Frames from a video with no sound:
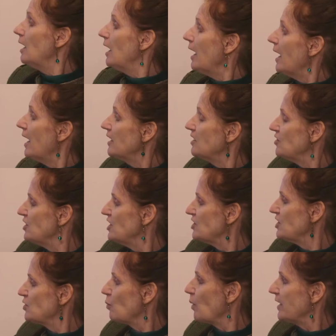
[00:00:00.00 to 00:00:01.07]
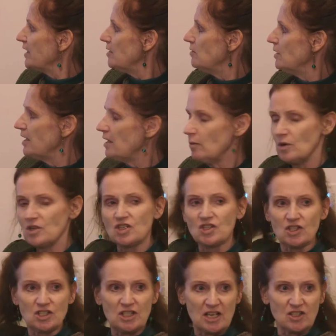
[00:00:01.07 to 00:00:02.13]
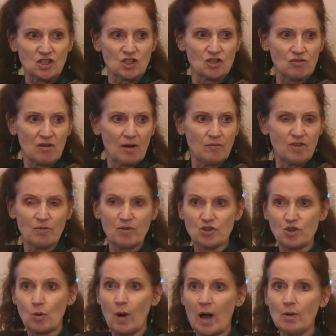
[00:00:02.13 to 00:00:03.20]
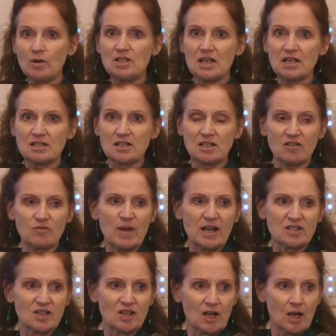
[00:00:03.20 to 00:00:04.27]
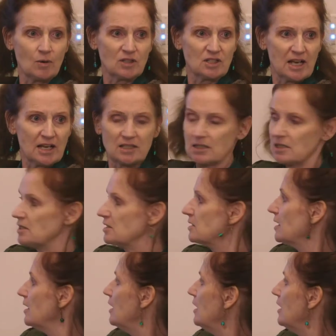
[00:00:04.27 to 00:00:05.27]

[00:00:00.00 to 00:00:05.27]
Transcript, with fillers: And this is guayule, which is a desert shrub from the Chihuahuan Desert of Mexico and Texas.